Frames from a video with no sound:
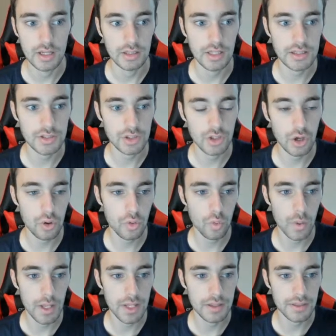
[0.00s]
let's go
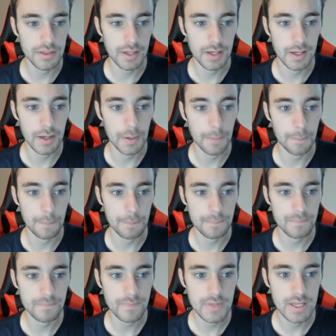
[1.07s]
with,
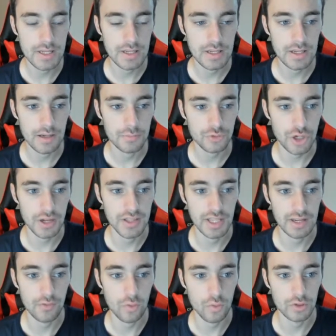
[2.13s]
trying to
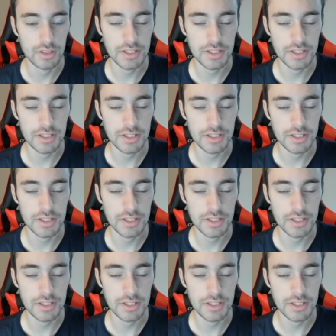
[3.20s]
think of a word.